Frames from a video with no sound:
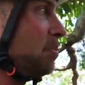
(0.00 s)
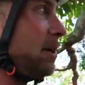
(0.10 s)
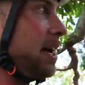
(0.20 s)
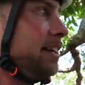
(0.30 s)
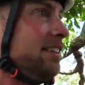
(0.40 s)

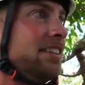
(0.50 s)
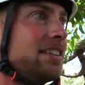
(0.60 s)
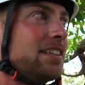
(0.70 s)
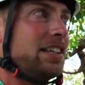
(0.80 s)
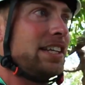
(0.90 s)
plate here.
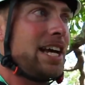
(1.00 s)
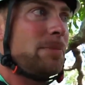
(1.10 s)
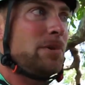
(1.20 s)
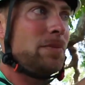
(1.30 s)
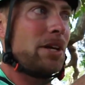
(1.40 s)
Line the
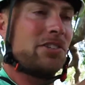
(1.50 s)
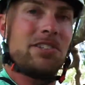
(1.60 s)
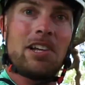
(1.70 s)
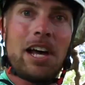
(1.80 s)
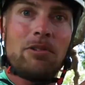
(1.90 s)
gap up, that'll
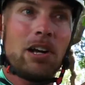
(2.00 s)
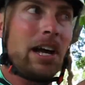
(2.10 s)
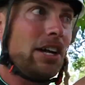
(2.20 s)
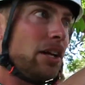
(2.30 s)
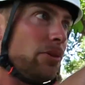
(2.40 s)
slide
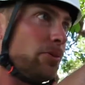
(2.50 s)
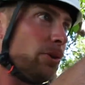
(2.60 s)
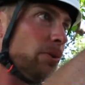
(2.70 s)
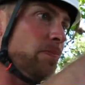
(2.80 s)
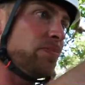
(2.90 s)
right on
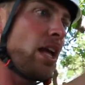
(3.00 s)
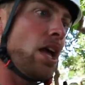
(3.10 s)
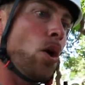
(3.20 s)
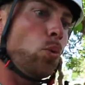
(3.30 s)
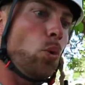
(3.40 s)
through.
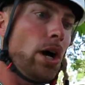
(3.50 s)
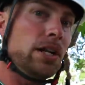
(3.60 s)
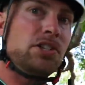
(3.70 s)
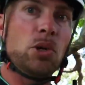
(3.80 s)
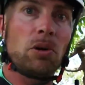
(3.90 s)

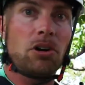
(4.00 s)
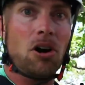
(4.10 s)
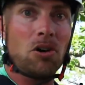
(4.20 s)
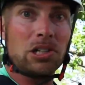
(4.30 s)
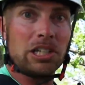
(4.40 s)
Once you are
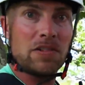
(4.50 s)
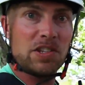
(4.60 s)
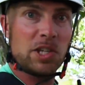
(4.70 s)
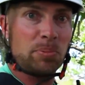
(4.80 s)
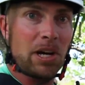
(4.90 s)
all clear of the
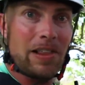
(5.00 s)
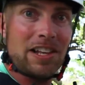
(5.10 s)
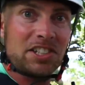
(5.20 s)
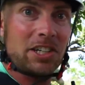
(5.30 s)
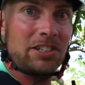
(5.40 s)
zip line,
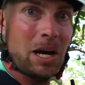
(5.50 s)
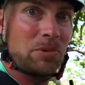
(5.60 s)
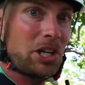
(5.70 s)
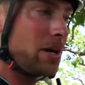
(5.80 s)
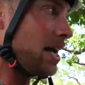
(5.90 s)
that's a good time
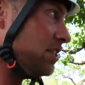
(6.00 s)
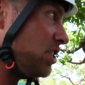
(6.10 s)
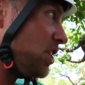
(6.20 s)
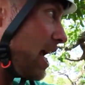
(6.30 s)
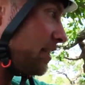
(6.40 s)
to go ahead and
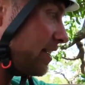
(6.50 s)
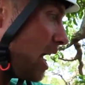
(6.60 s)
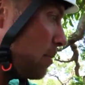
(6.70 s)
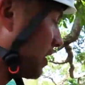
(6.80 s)
shake the cable